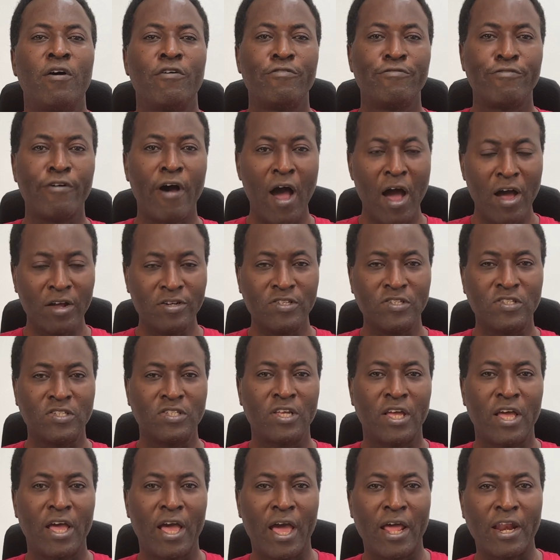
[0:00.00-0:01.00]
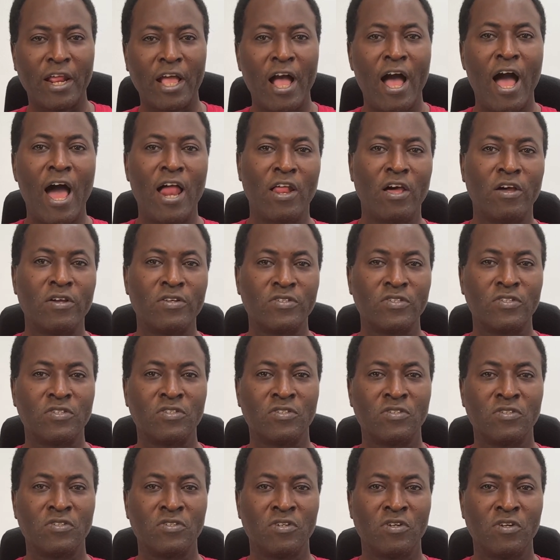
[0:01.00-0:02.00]
fonts and colors,
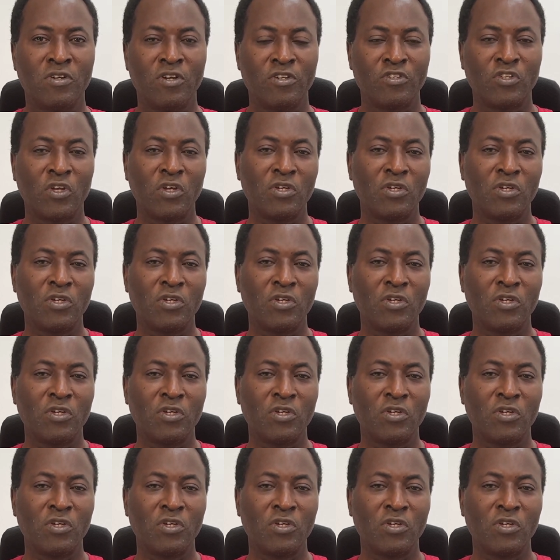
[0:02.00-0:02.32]
so